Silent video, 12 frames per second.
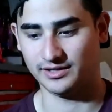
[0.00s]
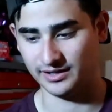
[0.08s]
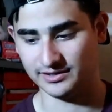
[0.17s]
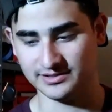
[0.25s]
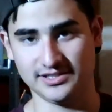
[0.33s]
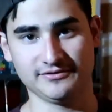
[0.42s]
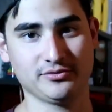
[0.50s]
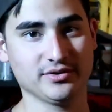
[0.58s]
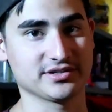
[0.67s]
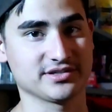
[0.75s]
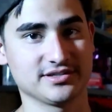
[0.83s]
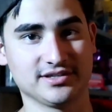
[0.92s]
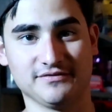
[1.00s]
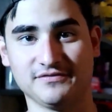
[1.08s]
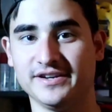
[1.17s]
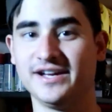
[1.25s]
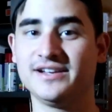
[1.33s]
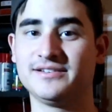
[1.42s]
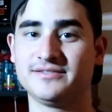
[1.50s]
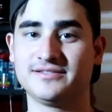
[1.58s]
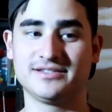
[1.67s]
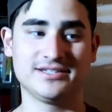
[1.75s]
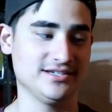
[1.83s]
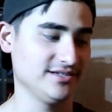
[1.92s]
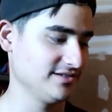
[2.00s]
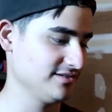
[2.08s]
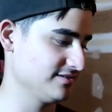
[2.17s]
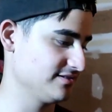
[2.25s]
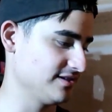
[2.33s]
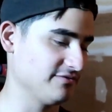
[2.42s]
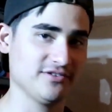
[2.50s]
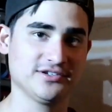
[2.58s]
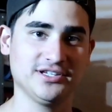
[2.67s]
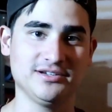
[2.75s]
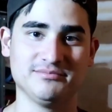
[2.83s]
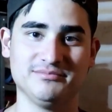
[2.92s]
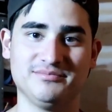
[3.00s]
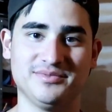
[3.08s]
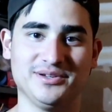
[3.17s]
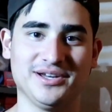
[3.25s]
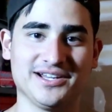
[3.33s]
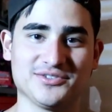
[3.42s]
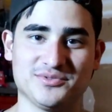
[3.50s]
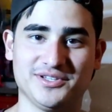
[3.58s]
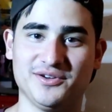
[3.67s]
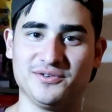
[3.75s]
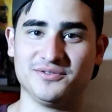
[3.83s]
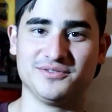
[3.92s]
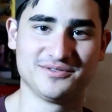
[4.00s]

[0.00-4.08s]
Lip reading: and see if it works. If not, then I fucked up. Then I guess we'll know.